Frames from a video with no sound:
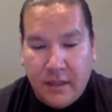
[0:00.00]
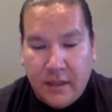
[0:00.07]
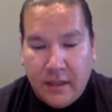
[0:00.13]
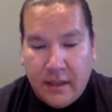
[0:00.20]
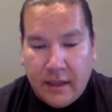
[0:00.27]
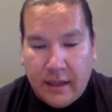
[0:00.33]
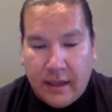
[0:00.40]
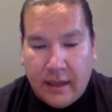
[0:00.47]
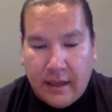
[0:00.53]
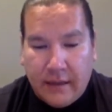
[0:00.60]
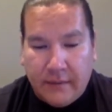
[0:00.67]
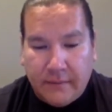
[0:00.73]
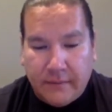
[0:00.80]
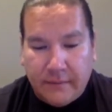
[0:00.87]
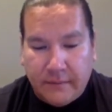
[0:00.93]

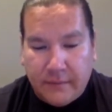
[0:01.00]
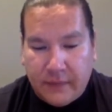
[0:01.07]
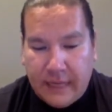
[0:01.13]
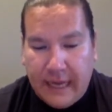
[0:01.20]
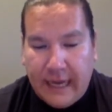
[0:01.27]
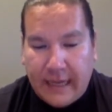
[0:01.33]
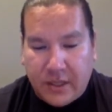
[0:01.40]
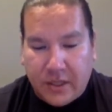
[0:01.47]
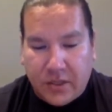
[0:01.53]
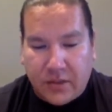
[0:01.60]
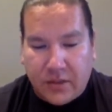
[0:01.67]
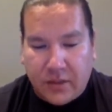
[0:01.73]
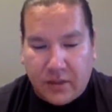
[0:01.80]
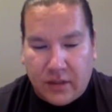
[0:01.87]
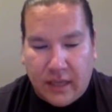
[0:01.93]
Yeah,
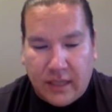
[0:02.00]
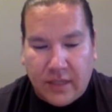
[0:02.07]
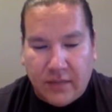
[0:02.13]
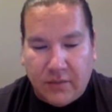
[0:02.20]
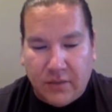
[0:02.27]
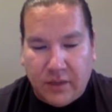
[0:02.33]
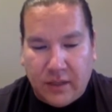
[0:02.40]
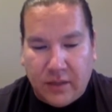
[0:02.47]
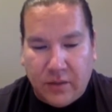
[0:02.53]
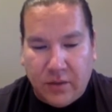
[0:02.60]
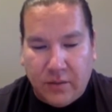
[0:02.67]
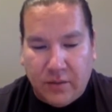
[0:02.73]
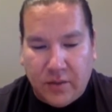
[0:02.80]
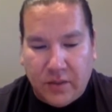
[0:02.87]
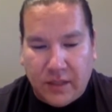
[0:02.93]
just lots of really cool
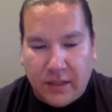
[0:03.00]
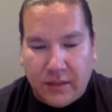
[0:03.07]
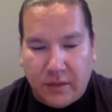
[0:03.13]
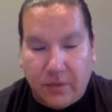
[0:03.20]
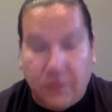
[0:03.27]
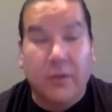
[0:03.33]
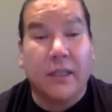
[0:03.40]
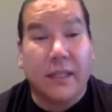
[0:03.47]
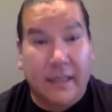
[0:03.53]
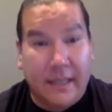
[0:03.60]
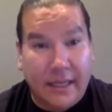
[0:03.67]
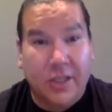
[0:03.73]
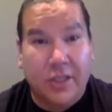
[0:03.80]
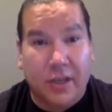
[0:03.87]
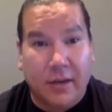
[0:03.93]
music out there. Oh,
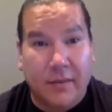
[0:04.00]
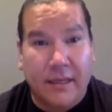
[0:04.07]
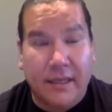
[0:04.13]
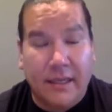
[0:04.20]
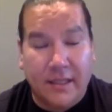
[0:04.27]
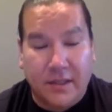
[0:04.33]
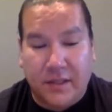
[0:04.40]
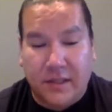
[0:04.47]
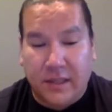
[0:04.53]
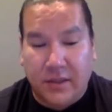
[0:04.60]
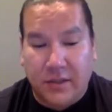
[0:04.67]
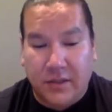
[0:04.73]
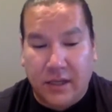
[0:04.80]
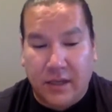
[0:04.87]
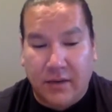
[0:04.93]
Nick Sherman, he's a
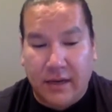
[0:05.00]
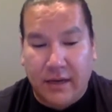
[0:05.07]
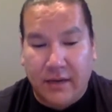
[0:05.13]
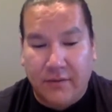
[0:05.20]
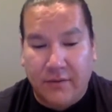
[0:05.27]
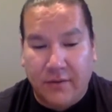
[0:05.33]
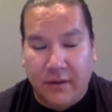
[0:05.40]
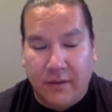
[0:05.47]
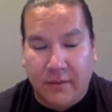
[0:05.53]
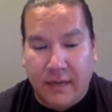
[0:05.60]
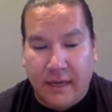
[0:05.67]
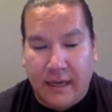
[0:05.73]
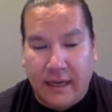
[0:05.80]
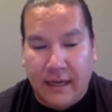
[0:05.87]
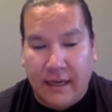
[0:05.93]
singer-songwriter
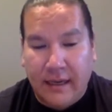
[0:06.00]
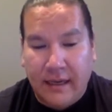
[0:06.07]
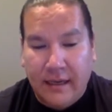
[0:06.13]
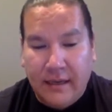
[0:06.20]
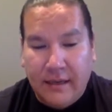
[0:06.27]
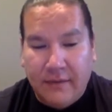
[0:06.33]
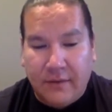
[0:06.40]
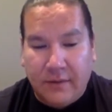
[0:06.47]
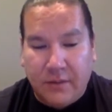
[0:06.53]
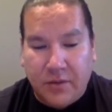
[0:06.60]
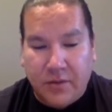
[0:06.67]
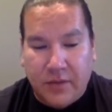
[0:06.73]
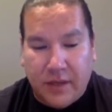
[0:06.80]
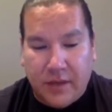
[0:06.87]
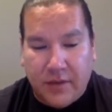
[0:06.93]
from
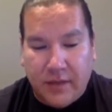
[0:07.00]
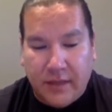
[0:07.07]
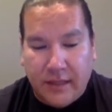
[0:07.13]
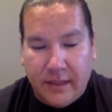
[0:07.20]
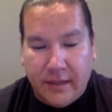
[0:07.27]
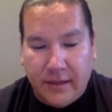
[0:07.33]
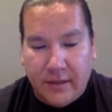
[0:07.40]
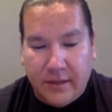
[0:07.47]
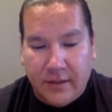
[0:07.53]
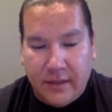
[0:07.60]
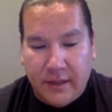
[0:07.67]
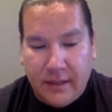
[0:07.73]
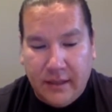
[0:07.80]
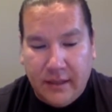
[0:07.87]
Treaty 3 territory.